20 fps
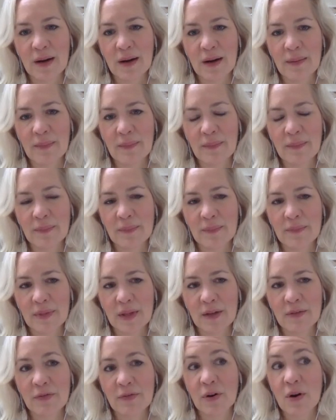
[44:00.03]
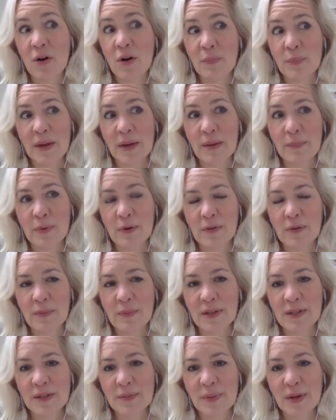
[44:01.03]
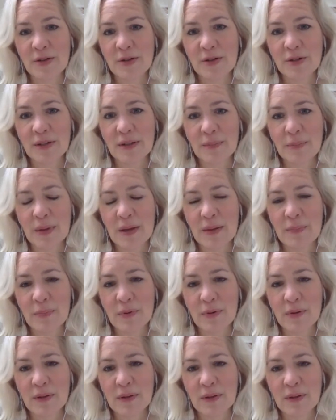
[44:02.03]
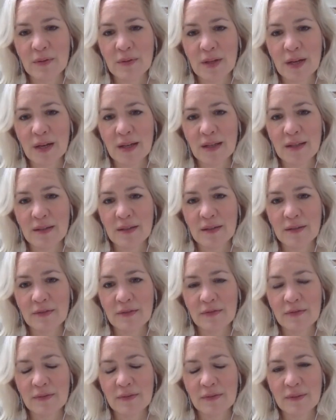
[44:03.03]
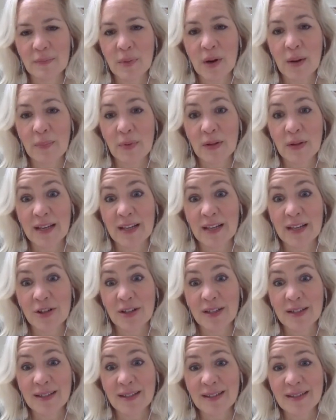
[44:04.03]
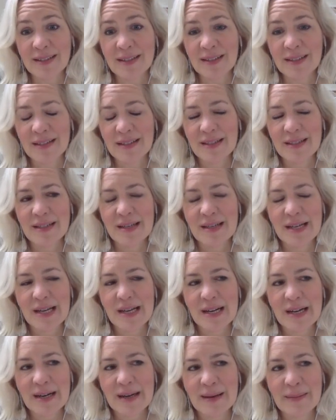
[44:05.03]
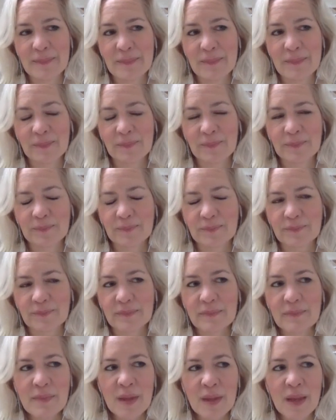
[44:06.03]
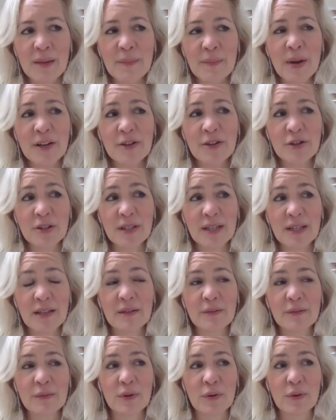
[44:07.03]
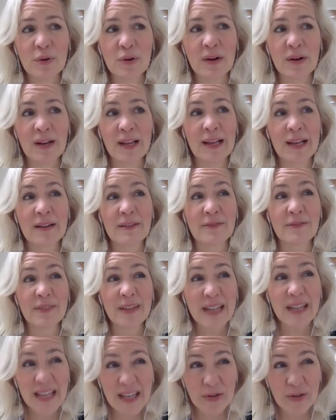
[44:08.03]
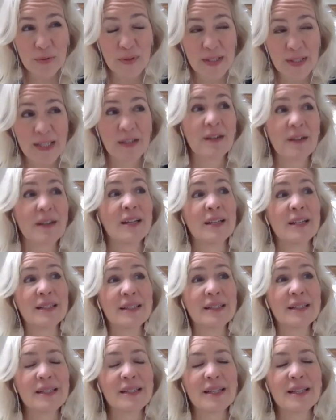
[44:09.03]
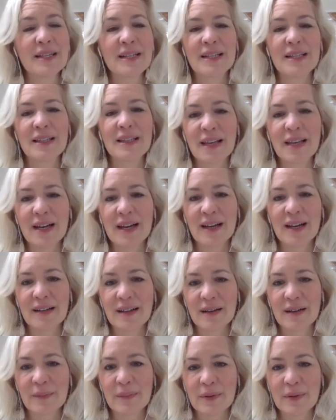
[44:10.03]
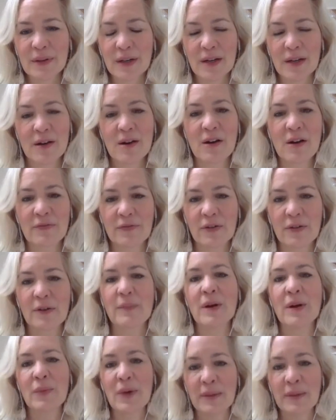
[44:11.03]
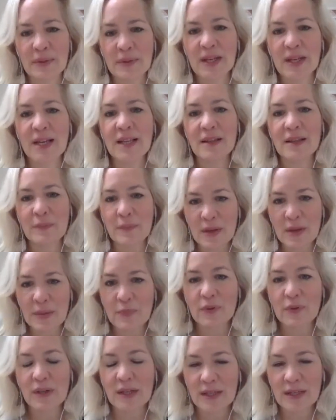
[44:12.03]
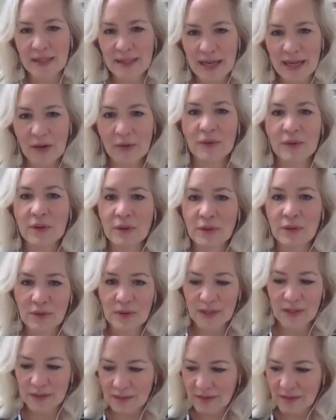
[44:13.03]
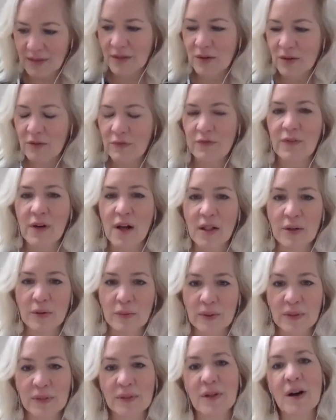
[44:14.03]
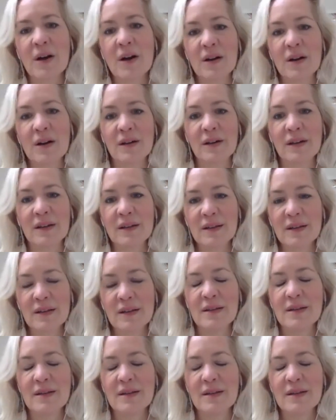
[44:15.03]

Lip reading: all people, but especially people in those kinds of populations. I'm actually recording a video series that I'm going to offer on my website that people can download and, follow along.